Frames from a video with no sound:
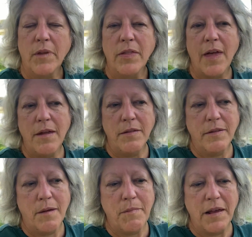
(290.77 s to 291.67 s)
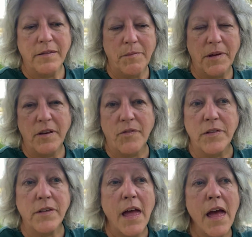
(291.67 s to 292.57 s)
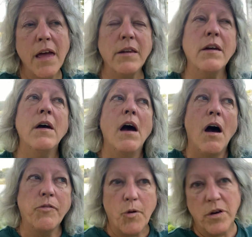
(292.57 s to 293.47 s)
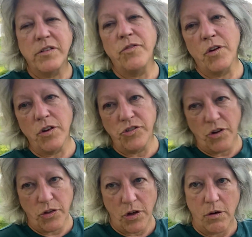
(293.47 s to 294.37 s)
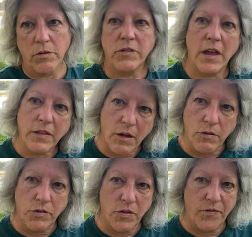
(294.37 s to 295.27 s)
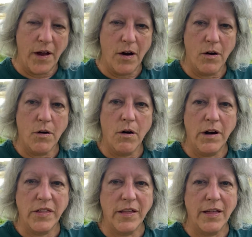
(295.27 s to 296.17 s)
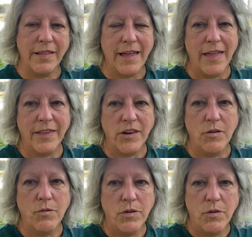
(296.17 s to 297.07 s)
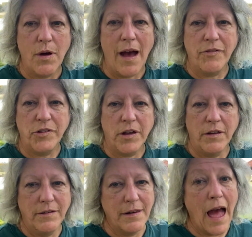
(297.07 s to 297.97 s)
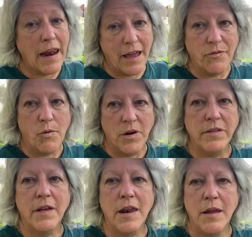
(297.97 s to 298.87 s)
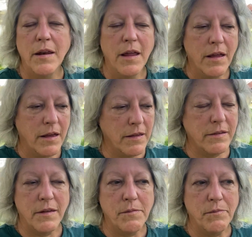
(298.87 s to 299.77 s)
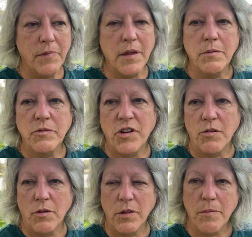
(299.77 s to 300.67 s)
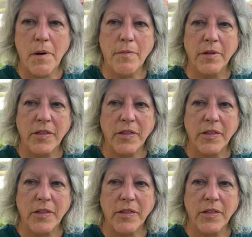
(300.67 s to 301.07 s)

That makes a big difference. And of course, if you're going to show the goat and take the goat to the fair or anything like that, then you have to not have horns on it, because in general in the public